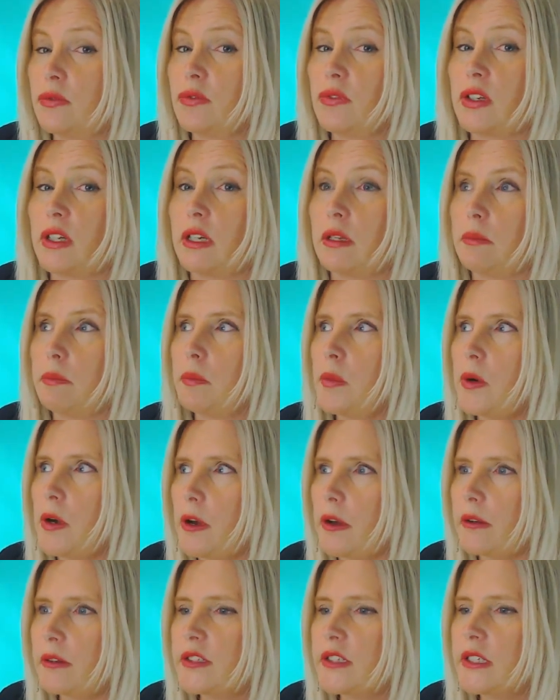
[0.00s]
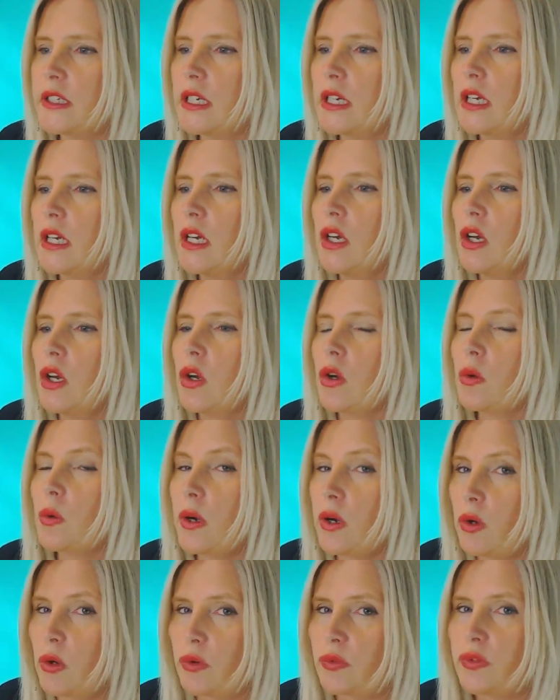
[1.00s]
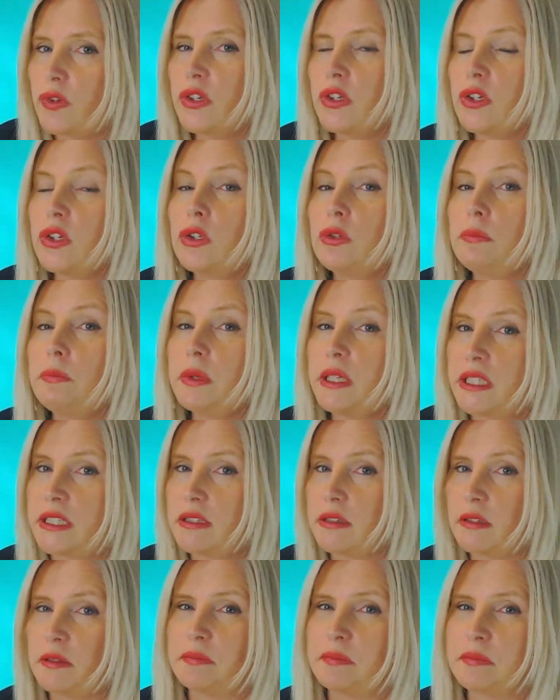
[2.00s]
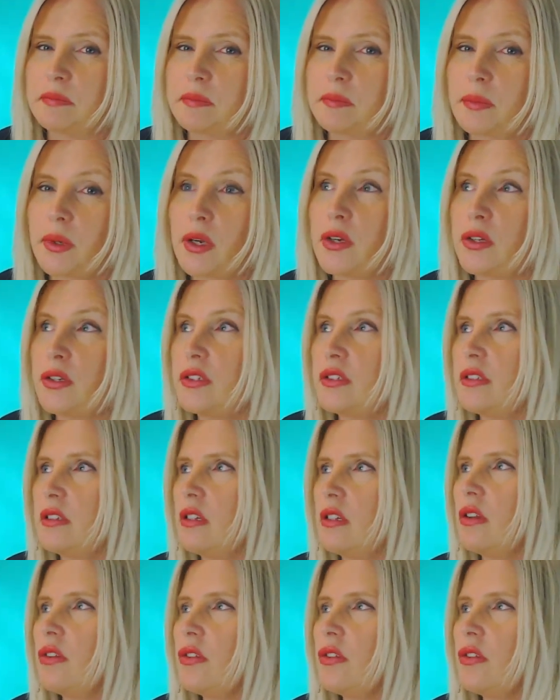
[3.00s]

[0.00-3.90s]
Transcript: feeling. But quite often you miss them because